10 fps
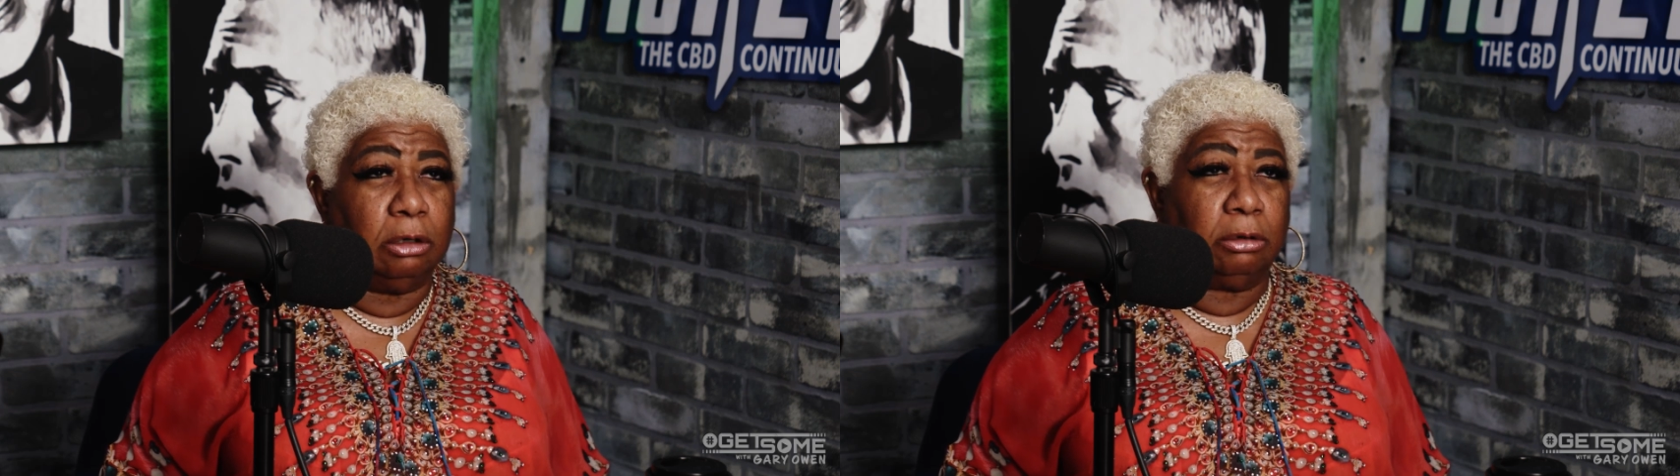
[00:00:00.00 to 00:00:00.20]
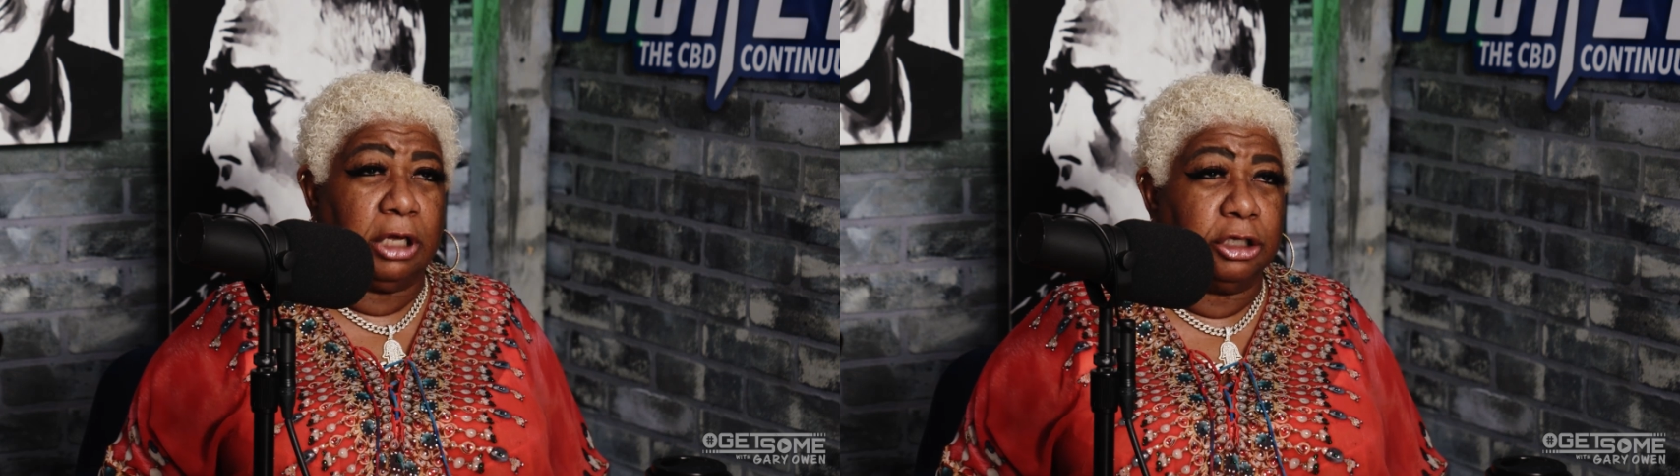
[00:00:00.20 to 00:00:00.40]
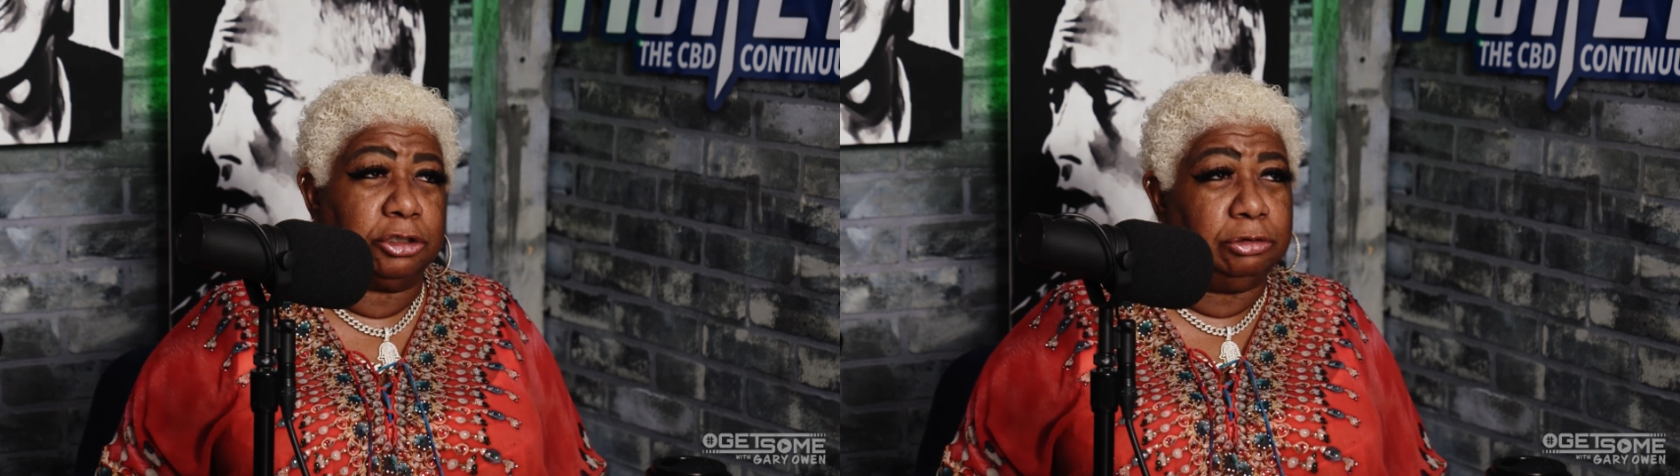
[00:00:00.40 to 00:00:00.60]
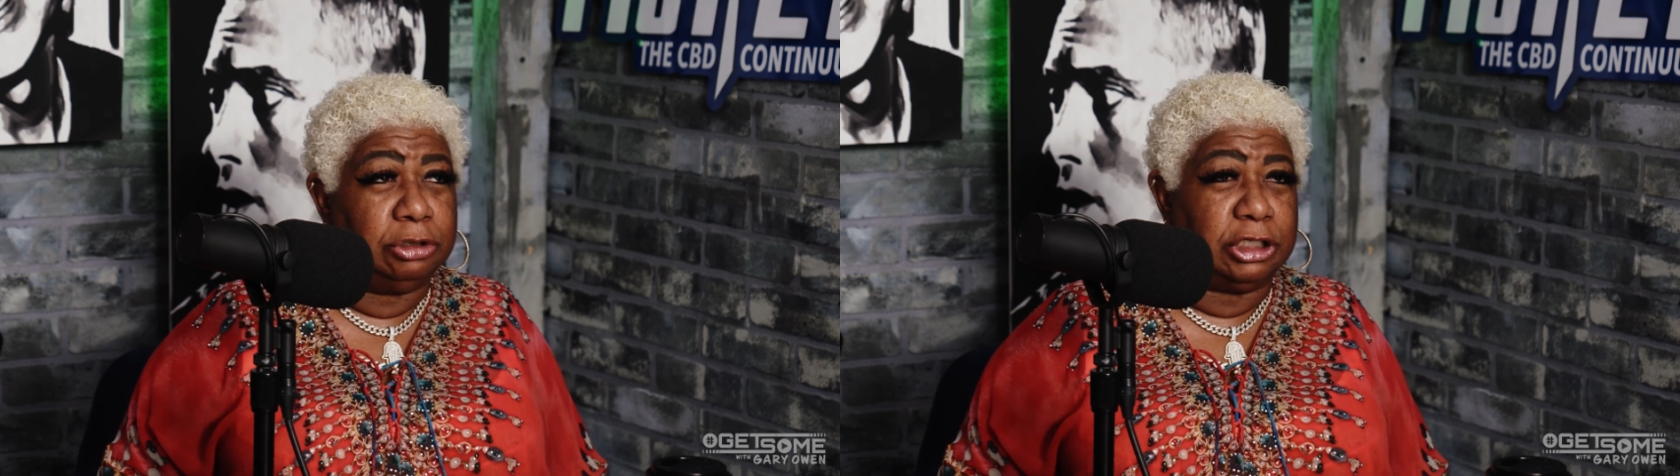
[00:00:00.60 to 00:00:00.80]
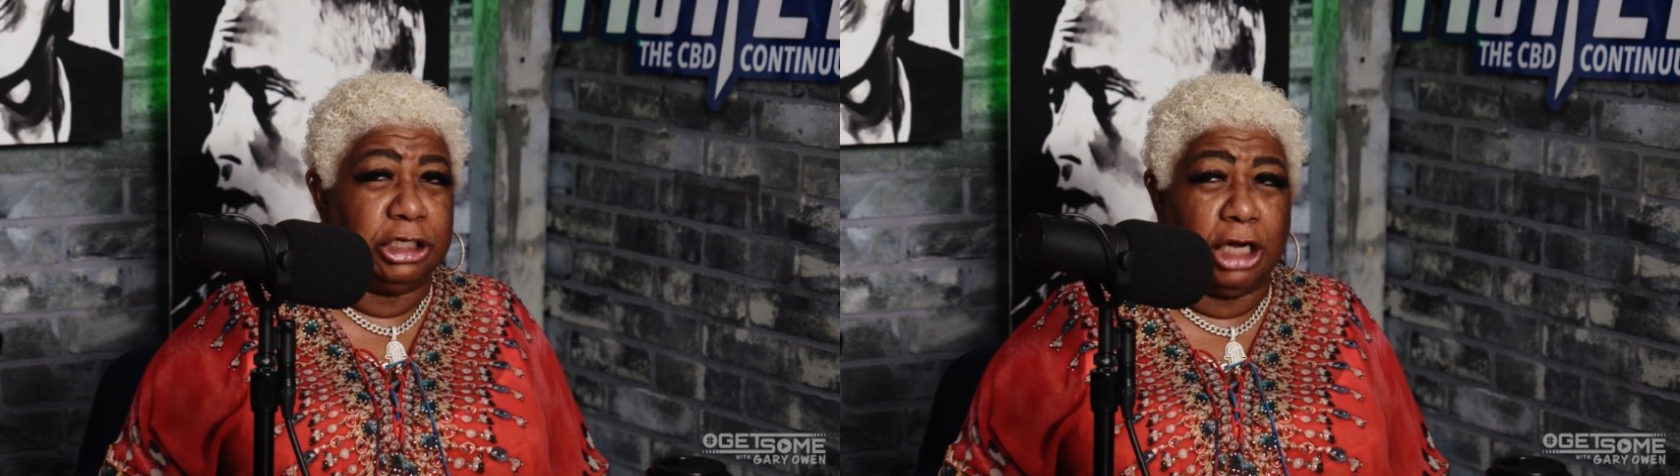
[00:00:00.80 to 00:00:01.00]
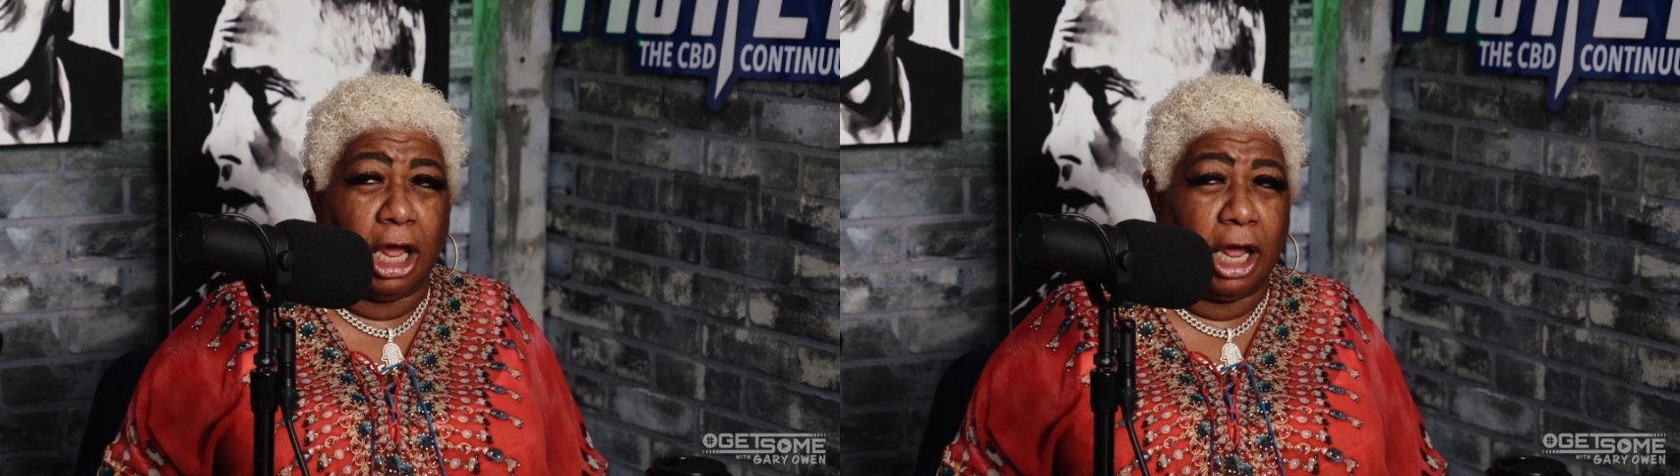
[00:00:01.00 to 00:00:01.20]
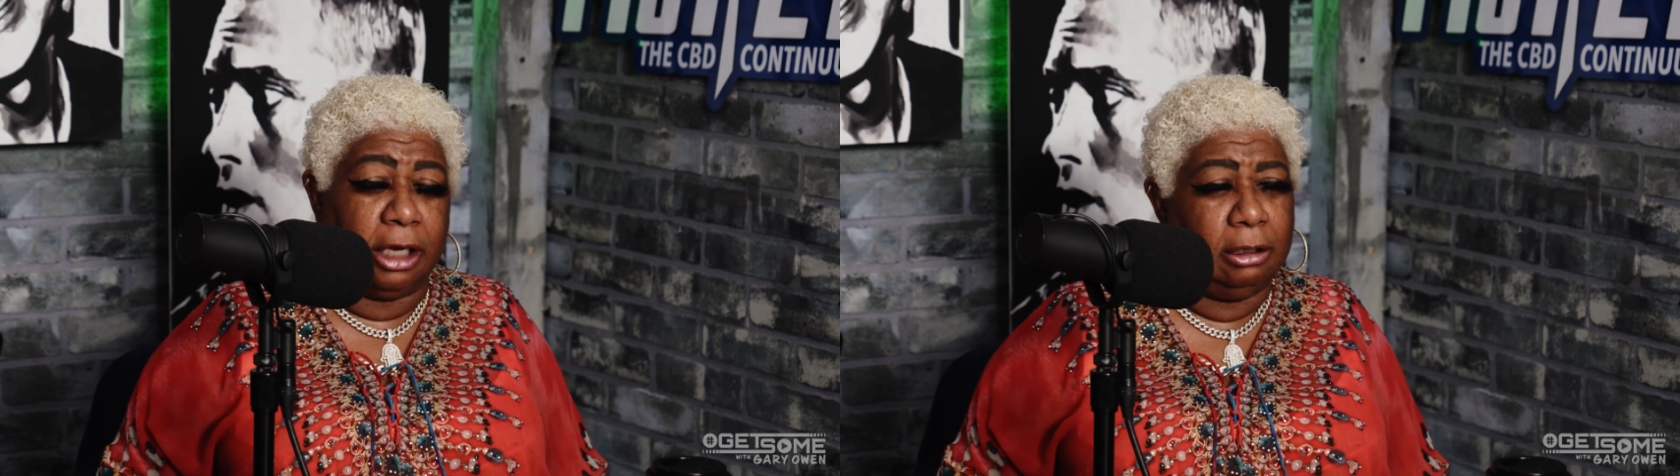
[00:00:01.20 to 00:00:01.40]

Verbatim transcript: okay, it's Tuesday night.